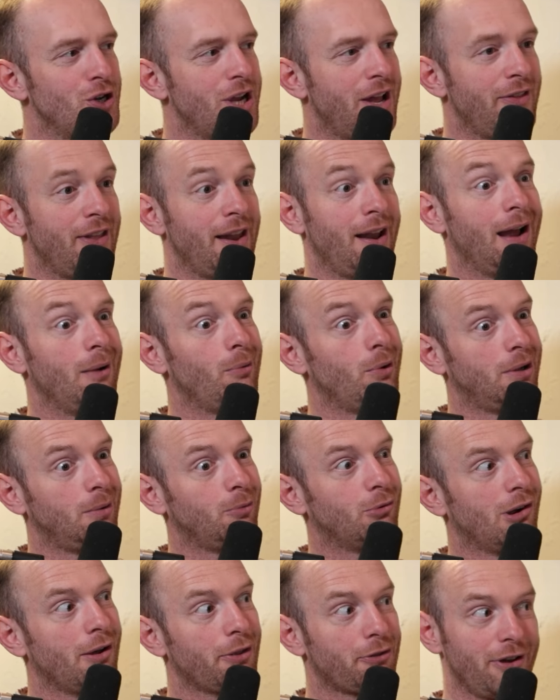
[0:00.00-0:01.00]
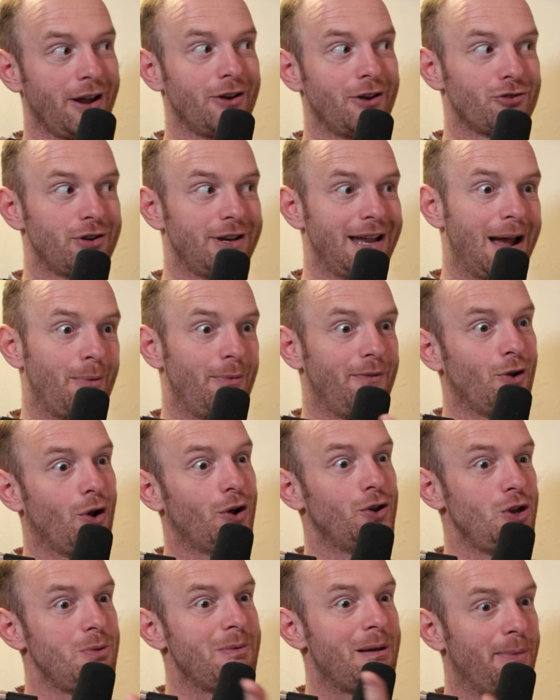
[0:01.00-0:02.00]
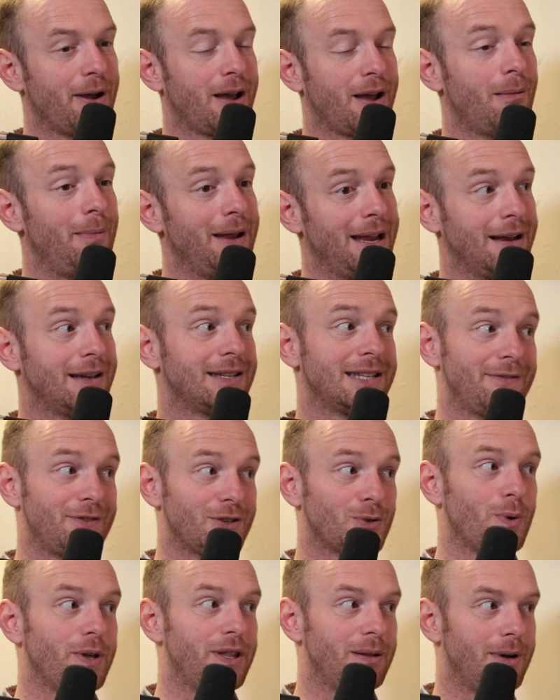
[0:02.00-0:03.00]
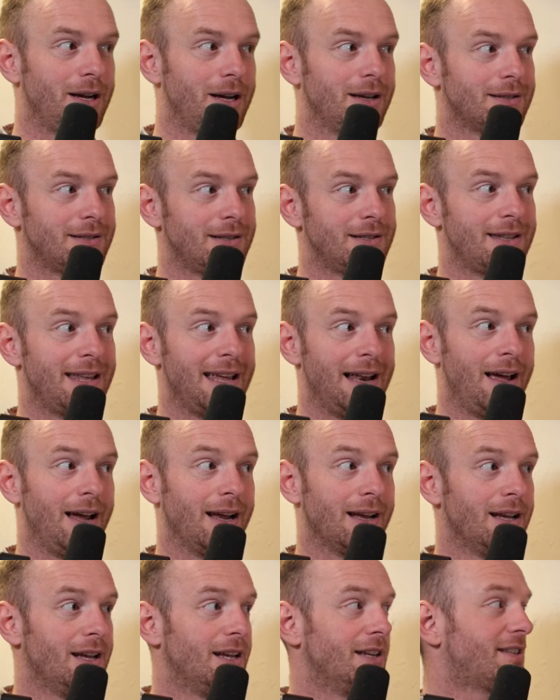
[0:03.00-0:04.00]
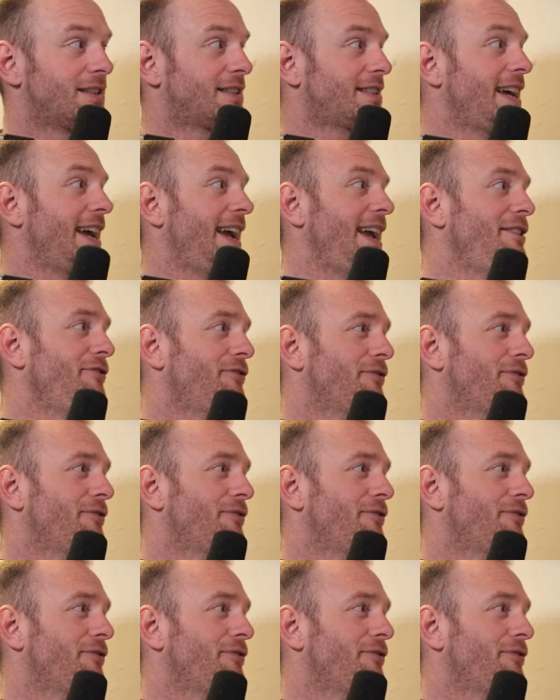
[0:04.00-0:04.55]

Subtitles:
and they're like, well, we're at 300 now and we've got a new member coming in because they've just won the Masters, they're like, Steve?